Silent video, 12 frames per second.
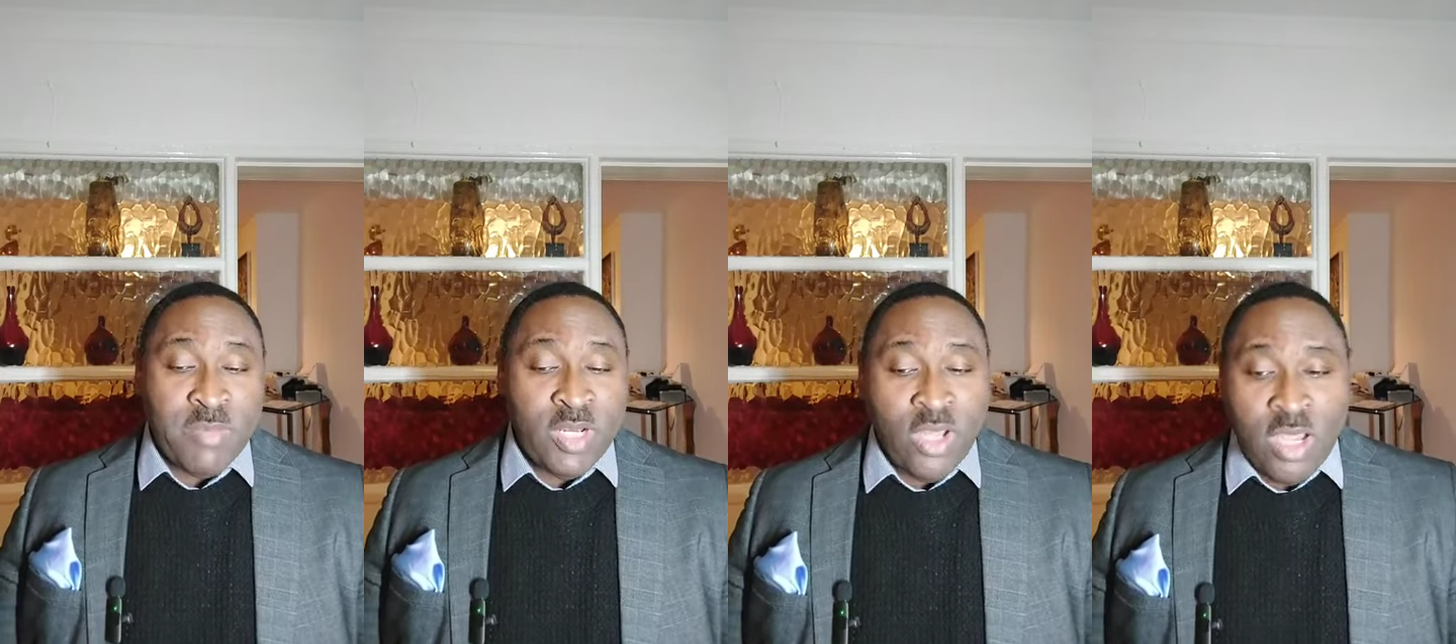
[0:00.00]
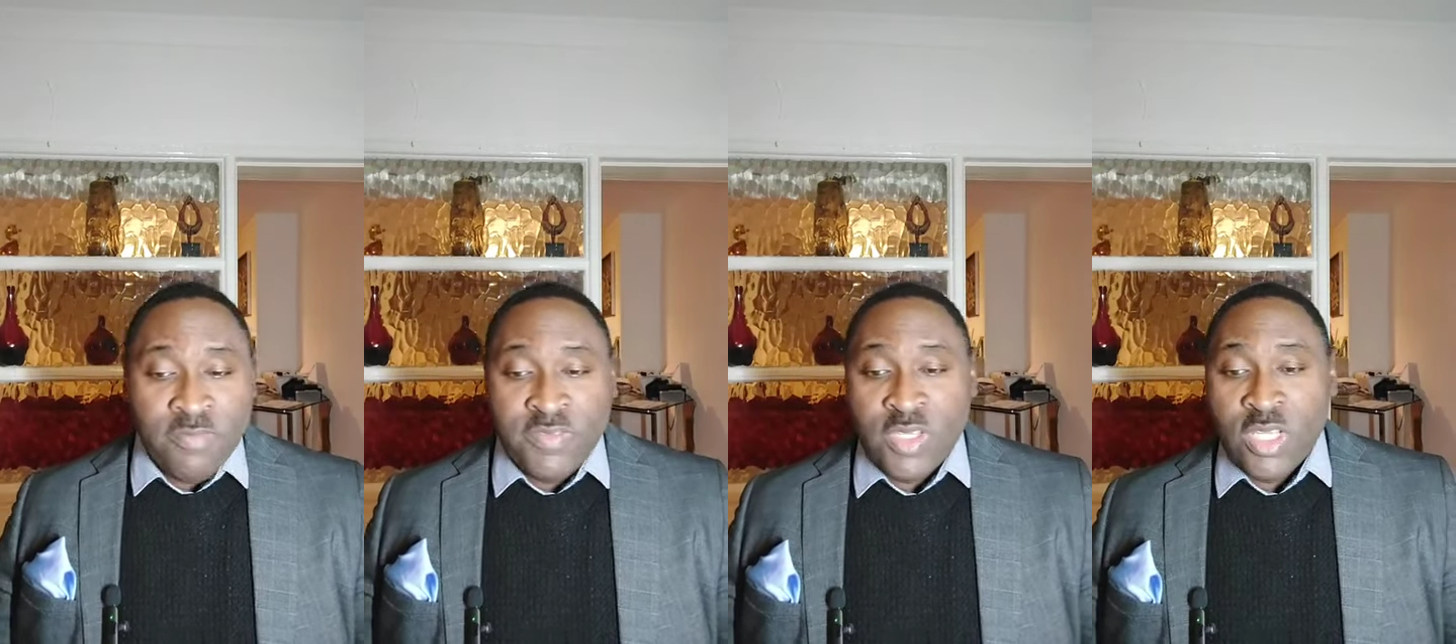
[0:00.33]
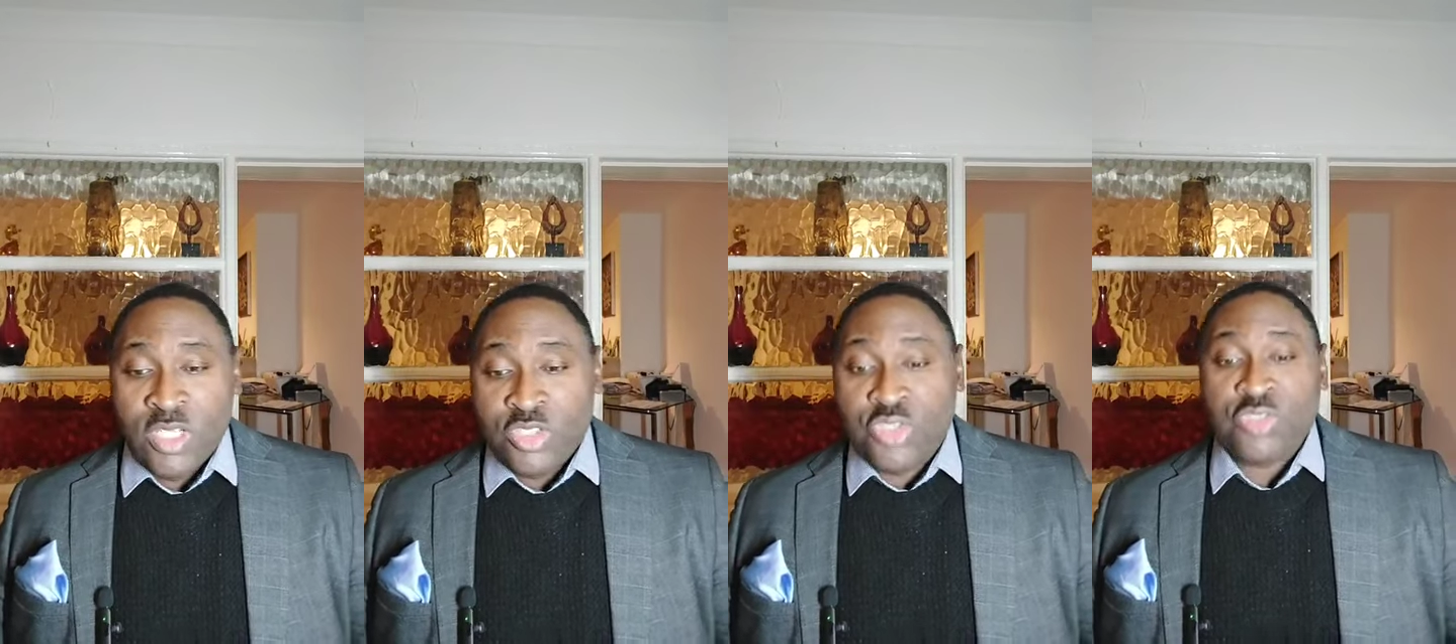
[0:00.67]
Beloved,
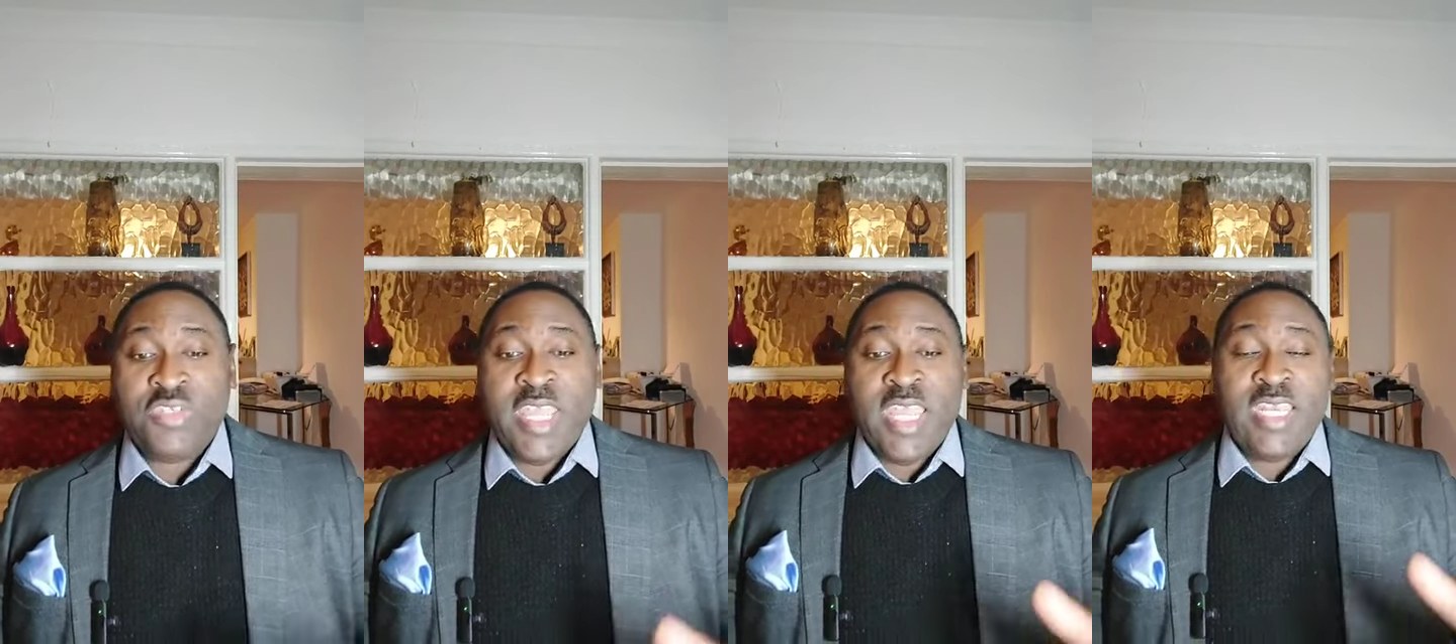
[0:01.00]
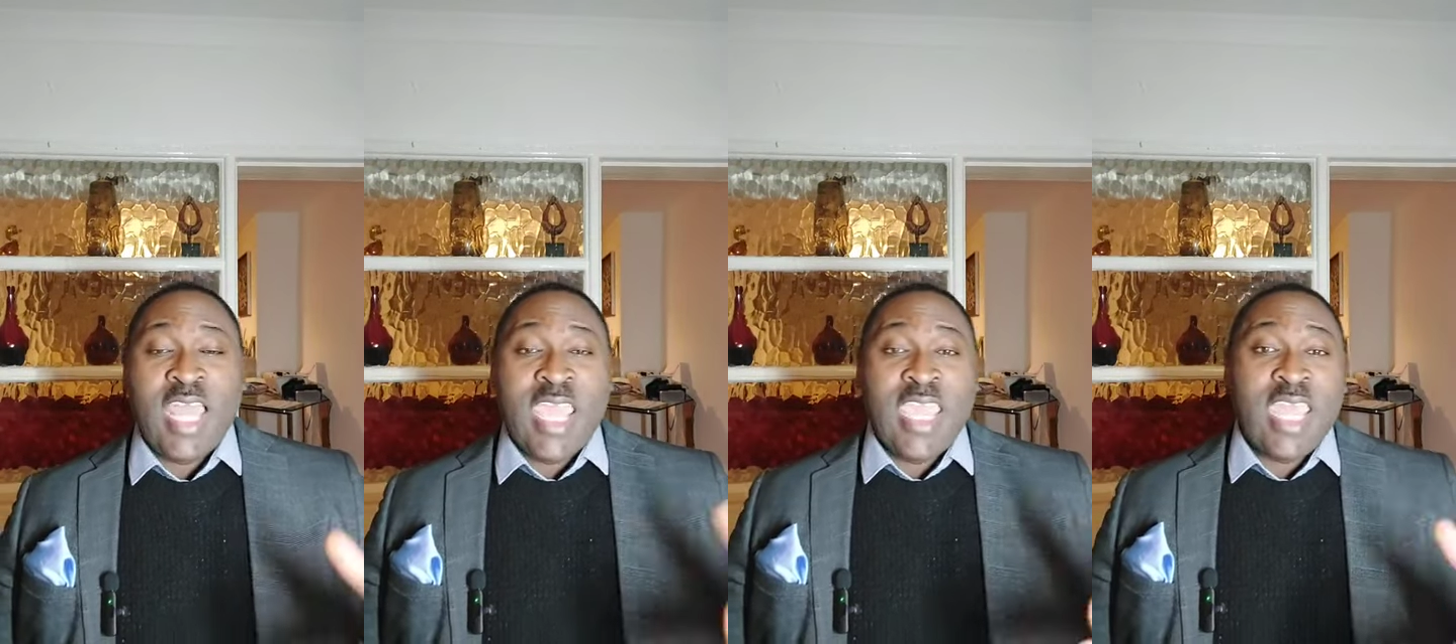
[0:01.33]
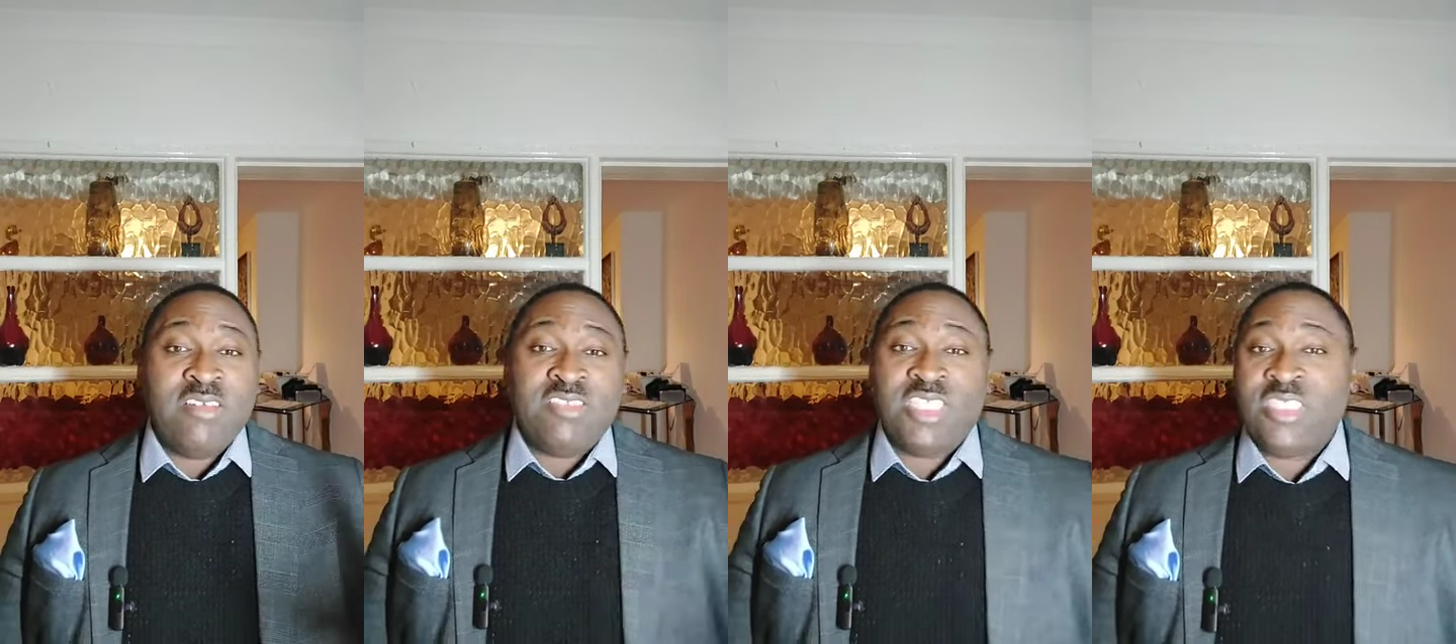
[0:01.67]
children are
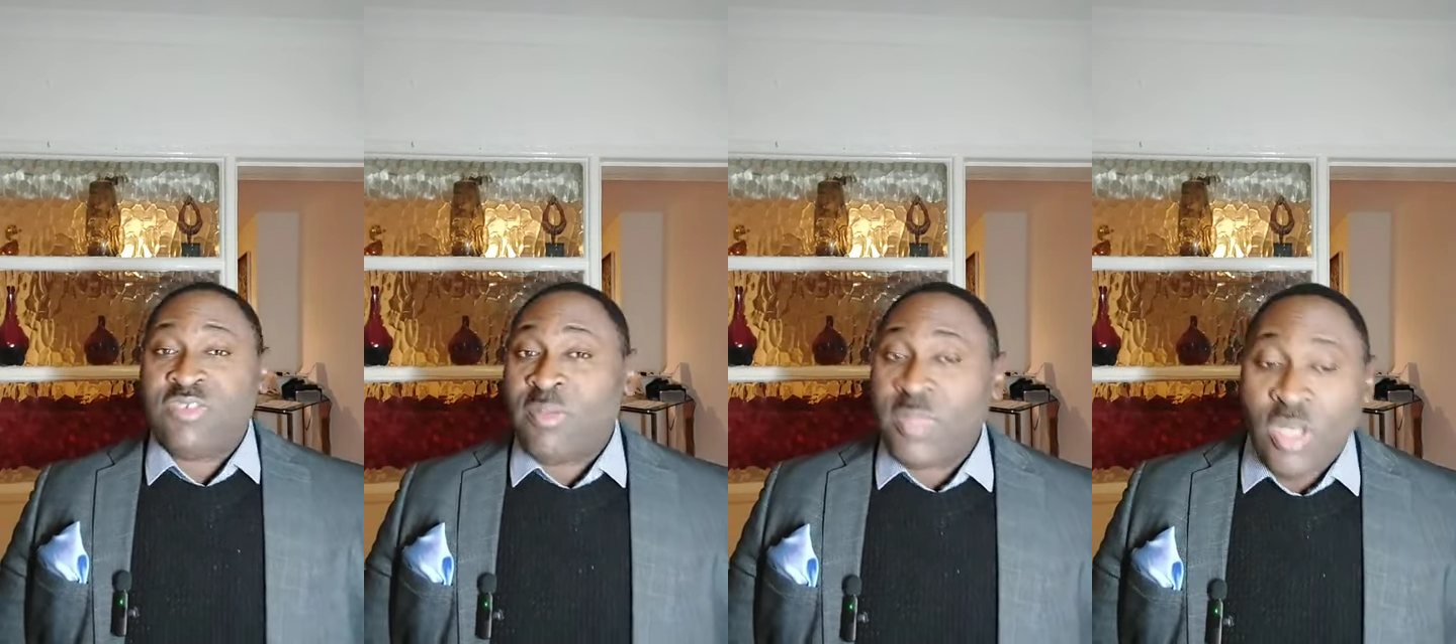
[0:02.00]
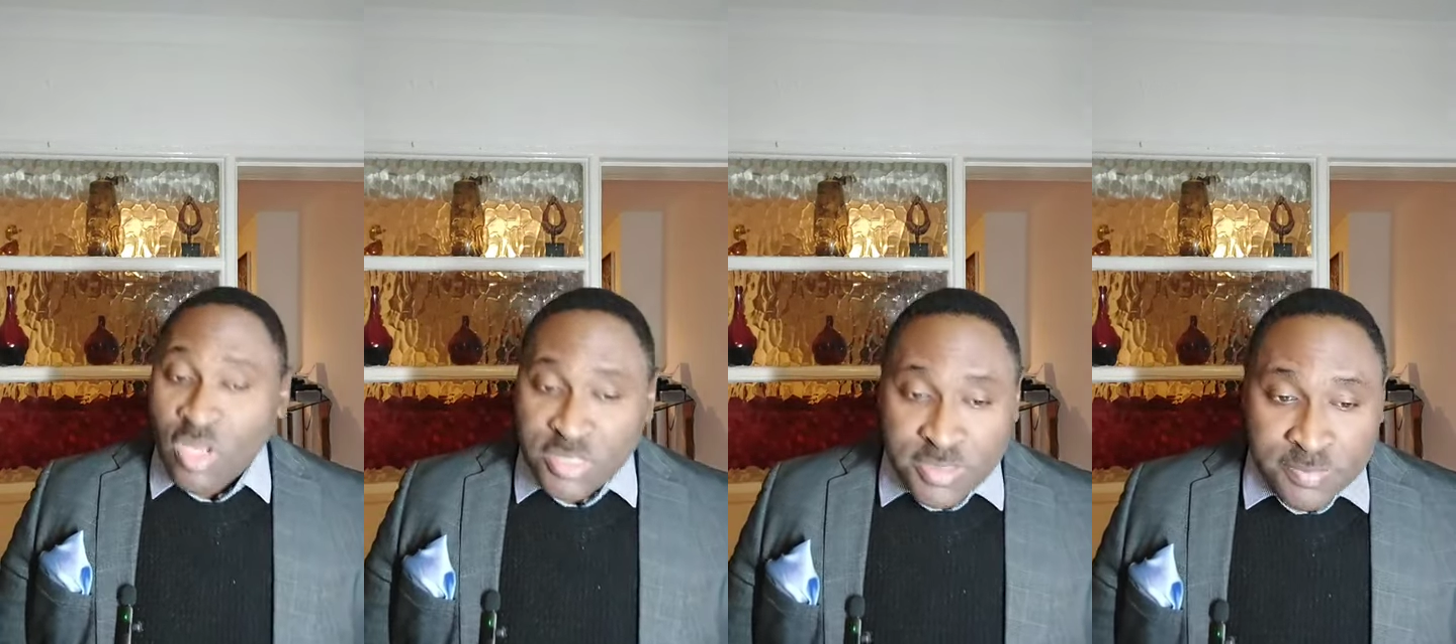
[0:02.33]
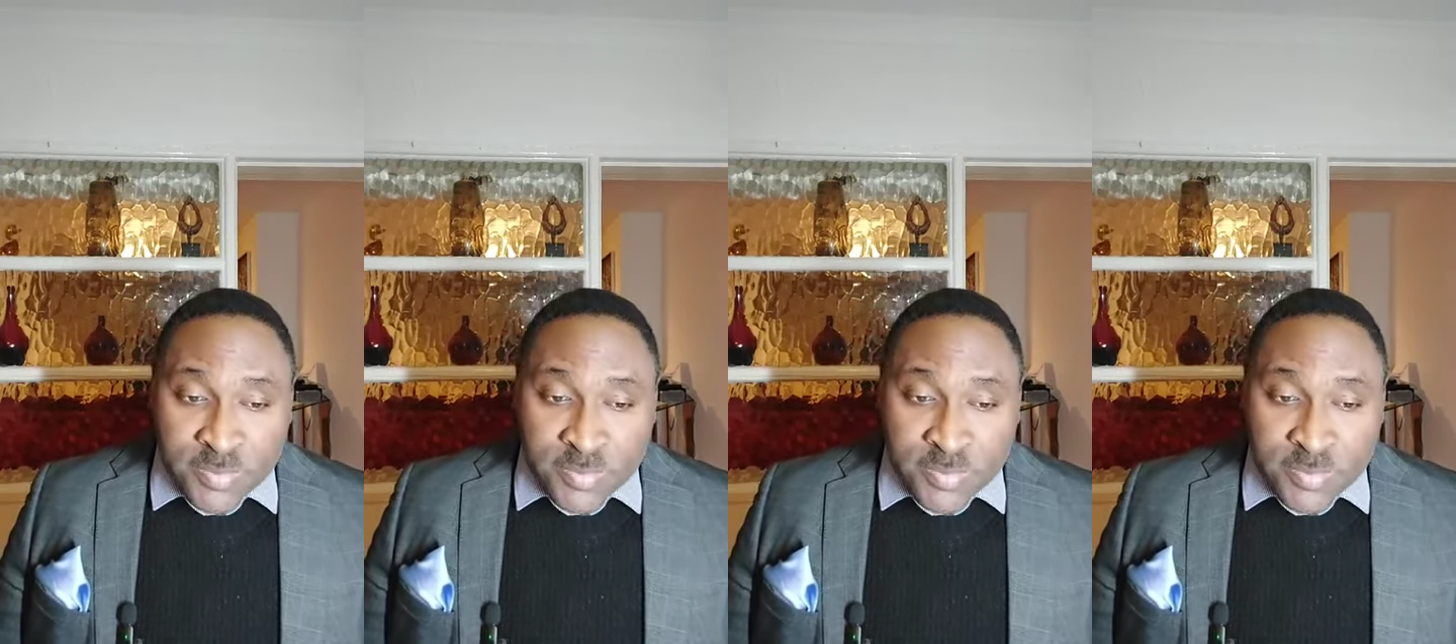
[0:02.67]
heritage from the Lord.